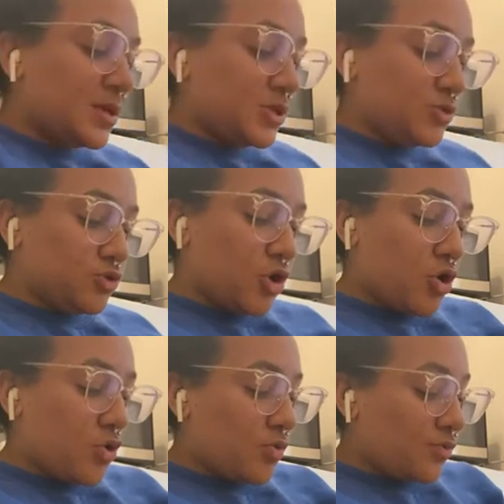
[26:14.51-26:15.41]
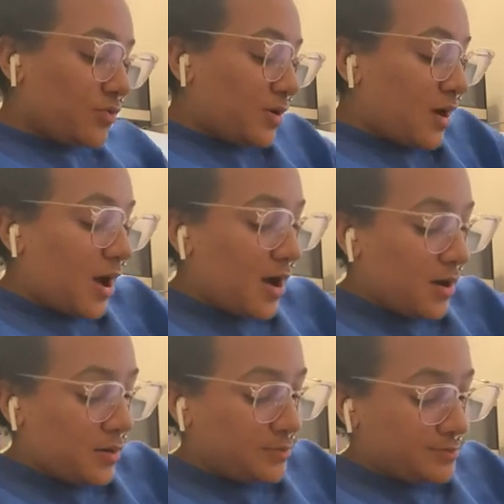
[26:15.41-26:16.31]
You know,
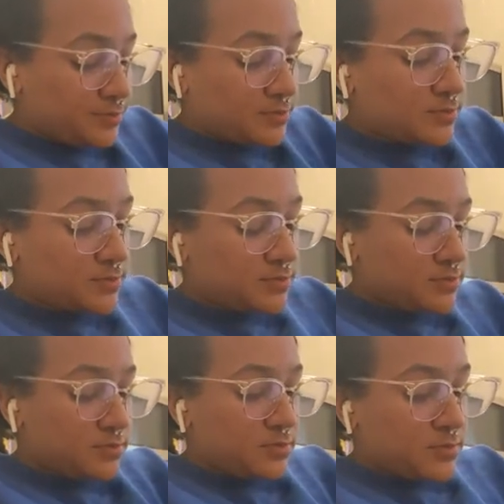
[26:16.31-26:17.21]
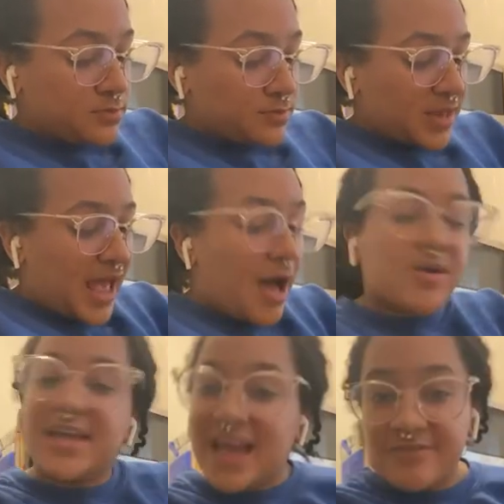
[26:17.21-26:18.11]
how
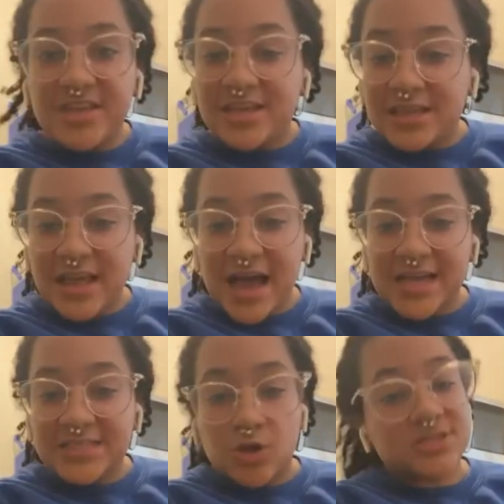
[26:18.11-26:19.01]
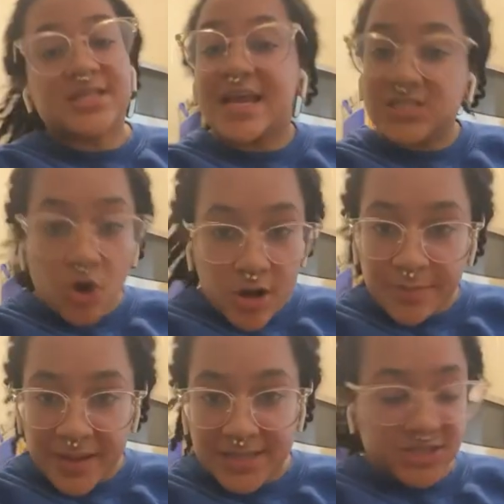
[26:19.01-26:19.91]
can I veganize los tres
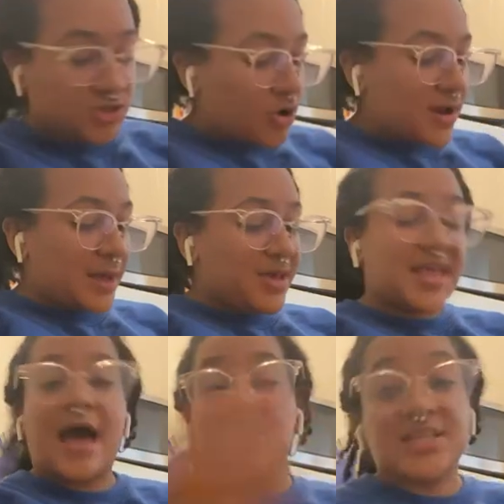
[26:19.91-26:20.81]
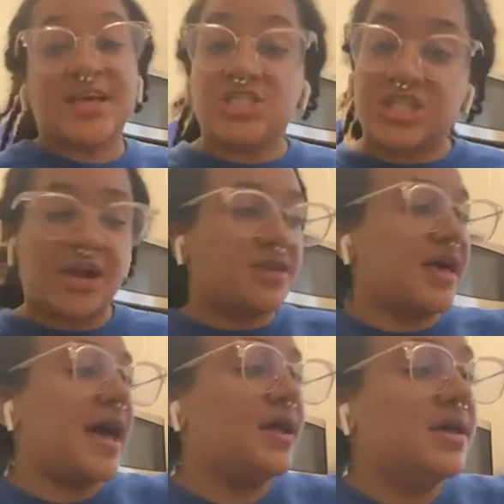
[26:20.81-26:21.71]
golpes? You know what I mean? How can I share
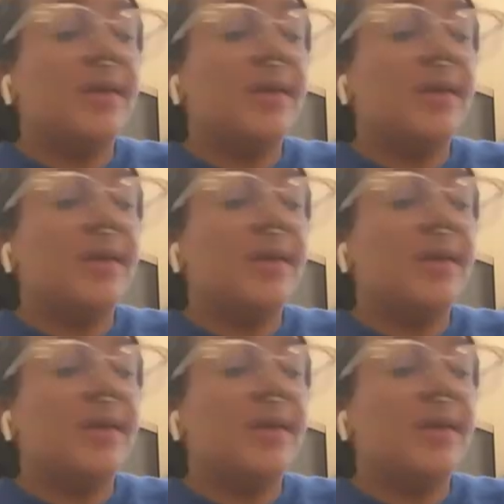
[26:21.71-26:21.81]
that?